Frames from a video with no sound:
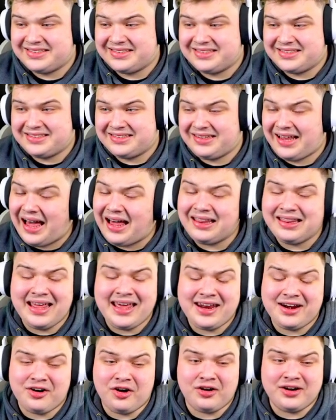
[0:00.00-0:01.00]
That
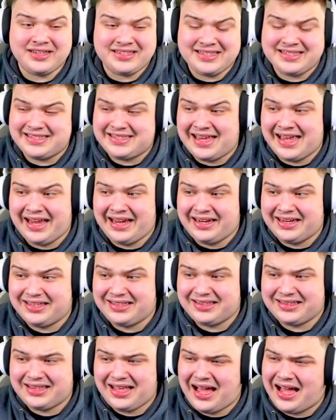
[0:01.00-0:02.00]
later on is insane.
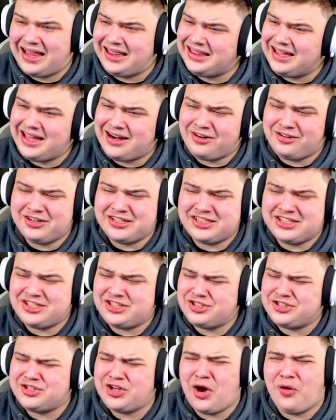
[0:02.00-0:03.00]
That later on is
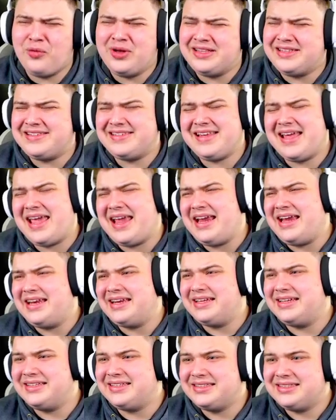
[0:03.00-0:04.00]
so insane.
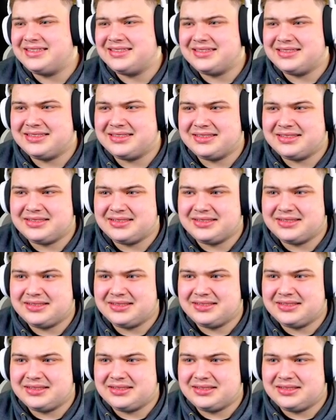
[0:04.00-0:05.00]

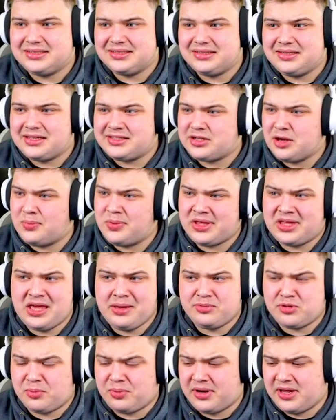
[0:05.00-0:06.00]
Let's hope it keeps
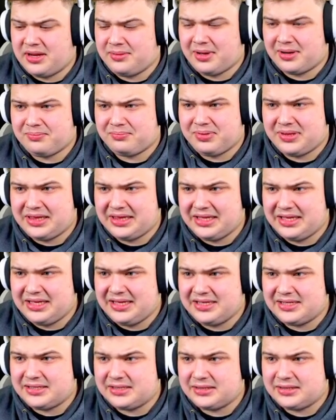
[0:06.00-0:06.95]
dropping in, man. Please.